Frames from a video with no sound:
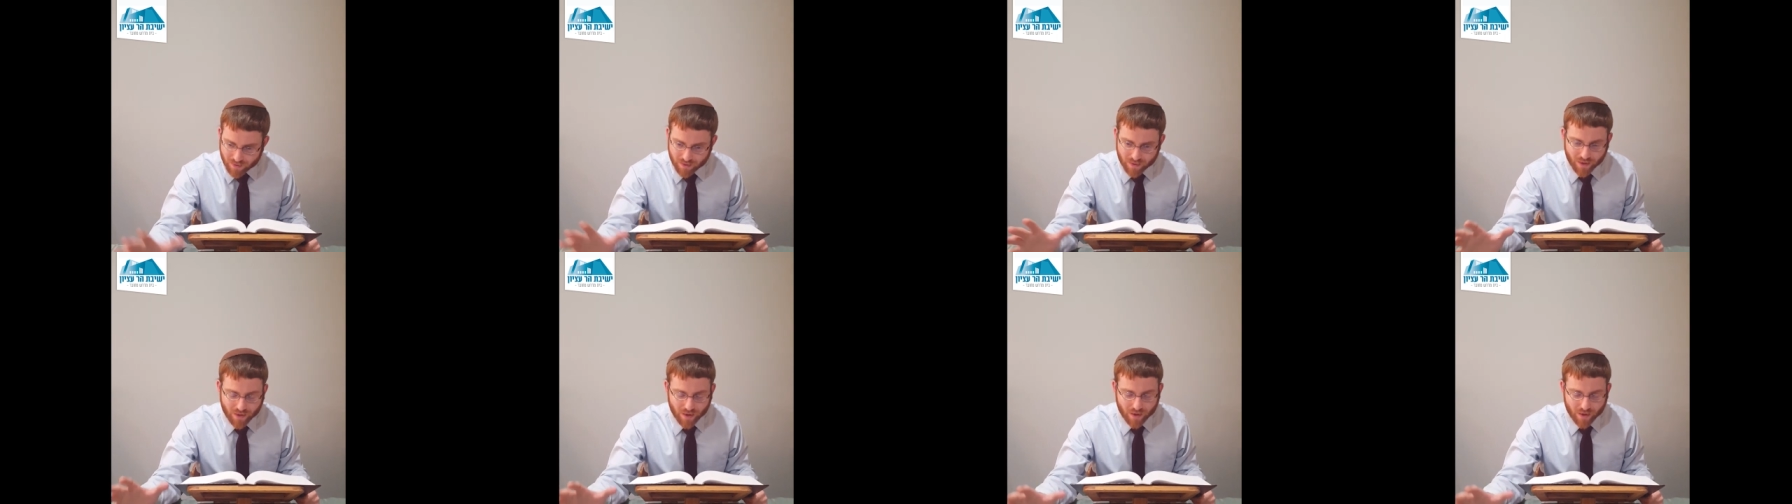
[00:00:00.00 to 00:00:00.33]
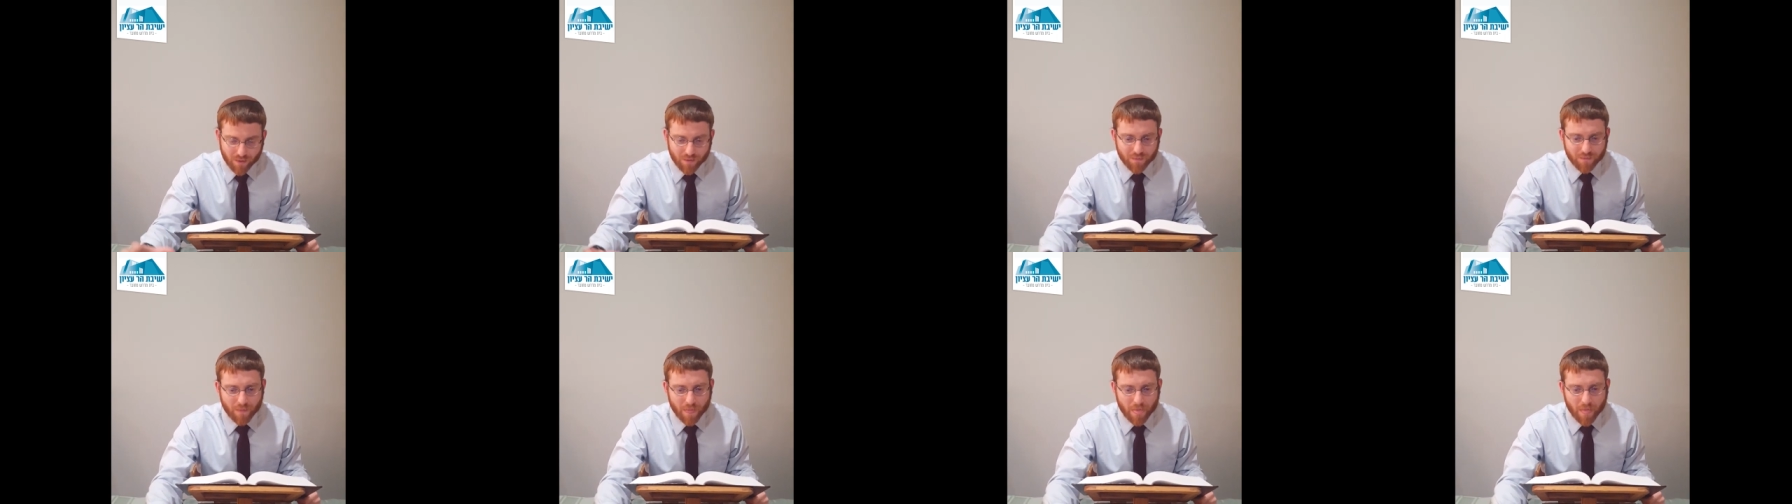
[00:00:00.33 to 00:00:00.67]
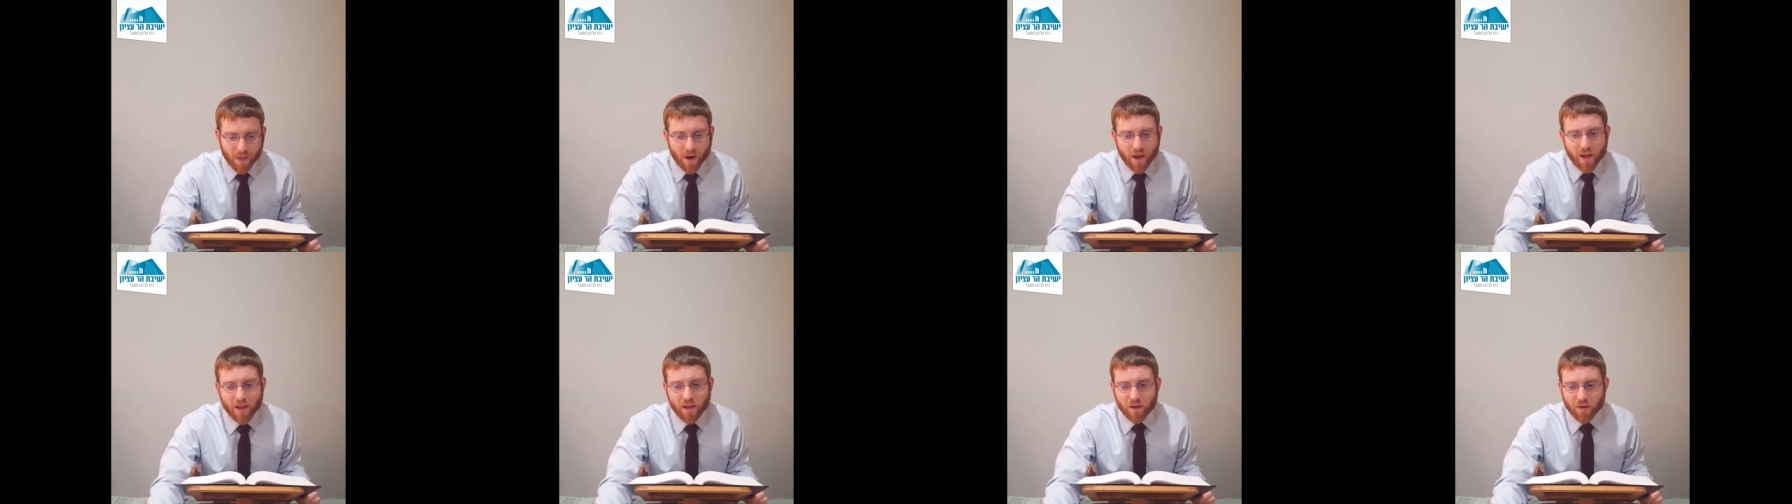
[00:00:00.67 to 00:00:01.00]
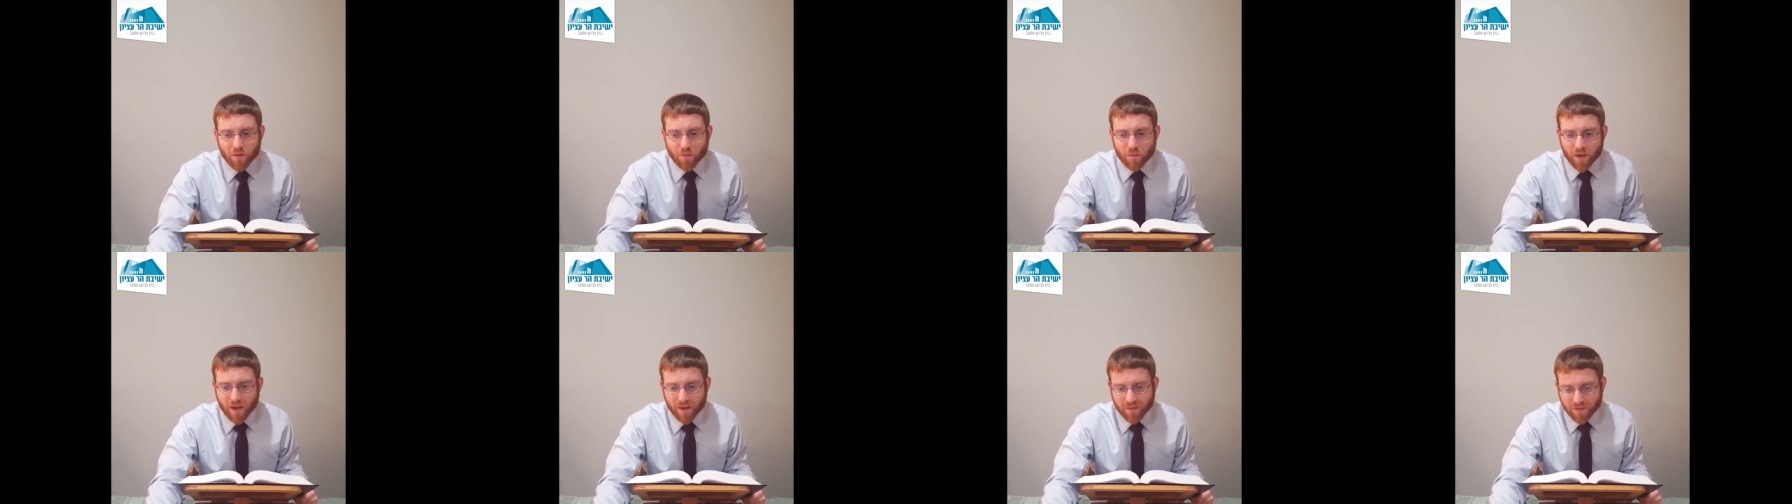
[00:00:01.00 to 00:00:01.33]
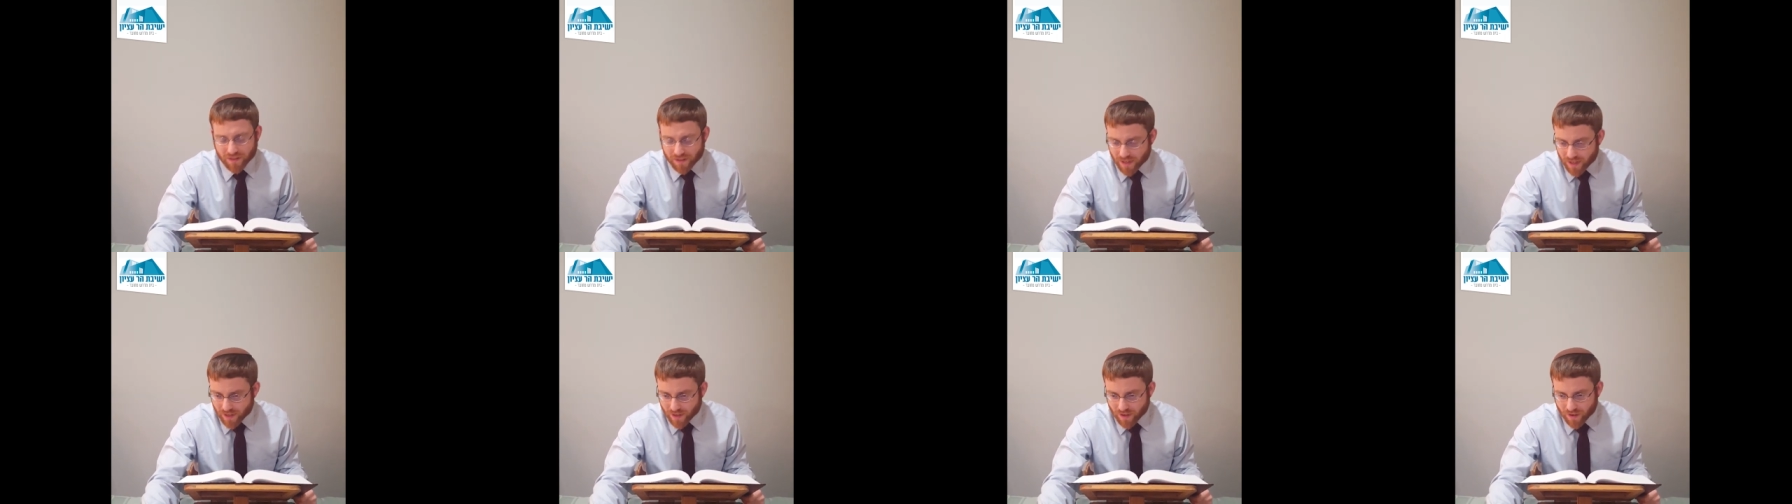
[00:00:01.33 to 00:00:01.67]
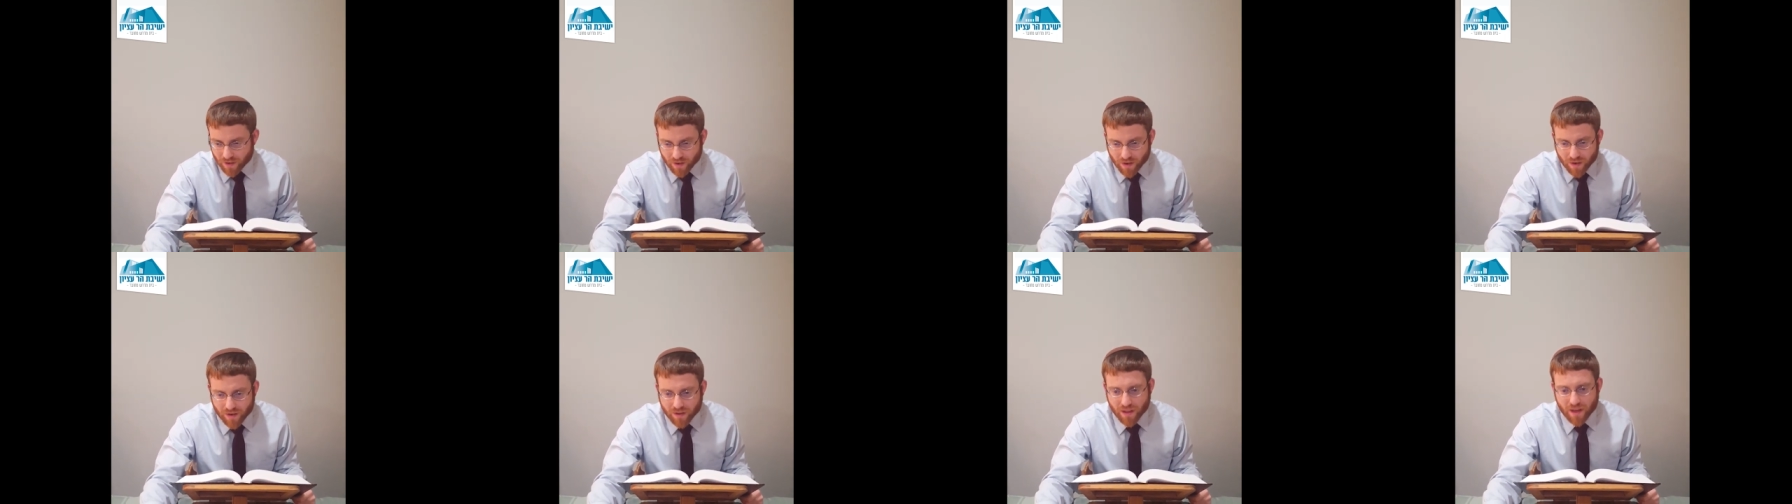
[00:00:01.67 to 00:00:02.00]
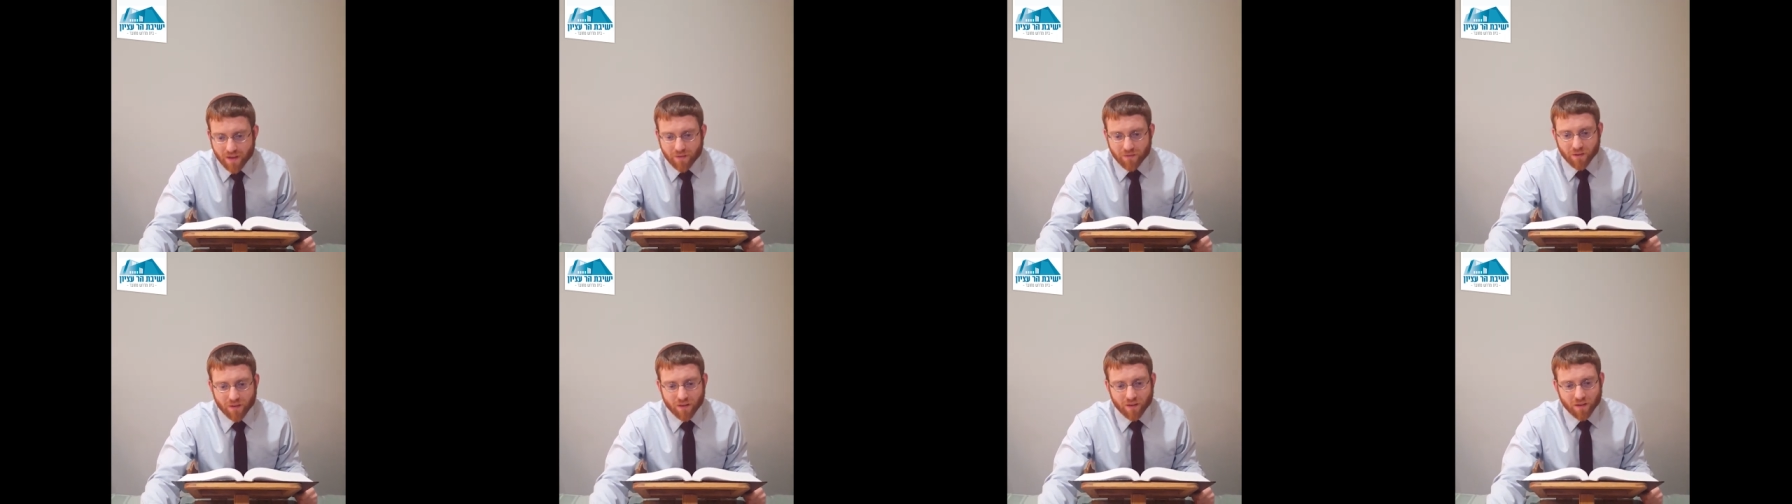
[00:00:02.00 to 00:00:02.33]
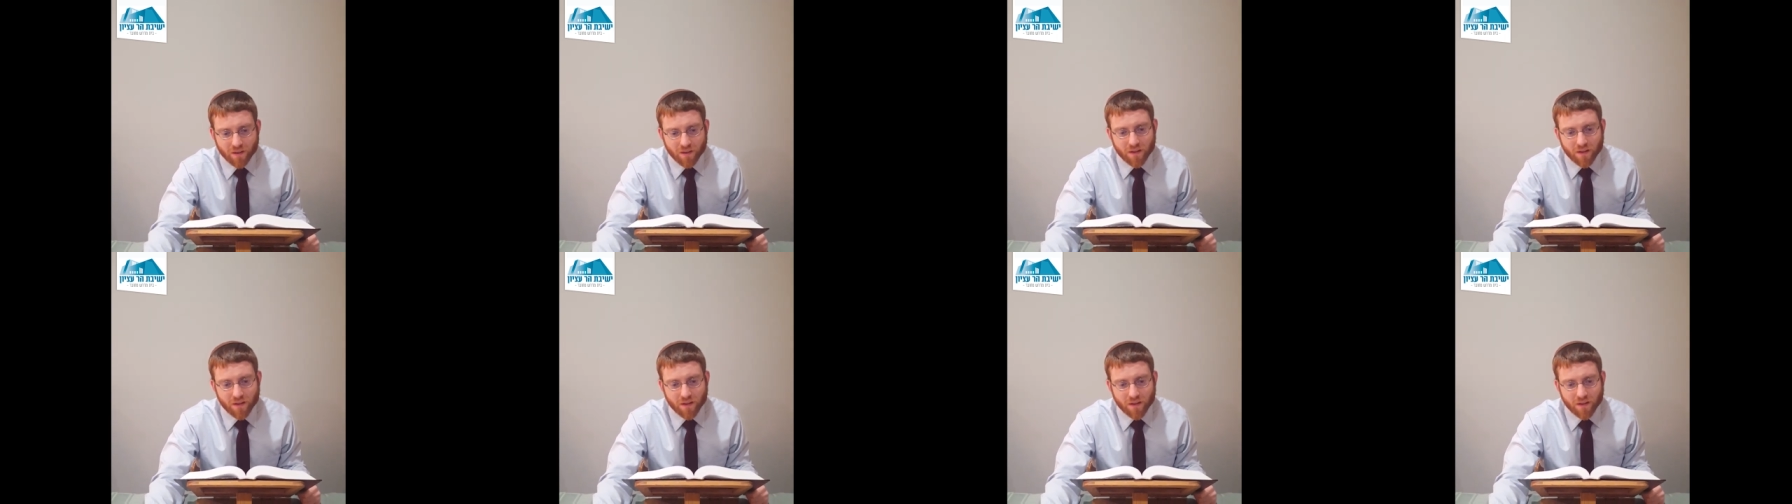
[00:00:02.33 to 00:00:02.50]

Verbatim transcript: you know we have to take it on our level.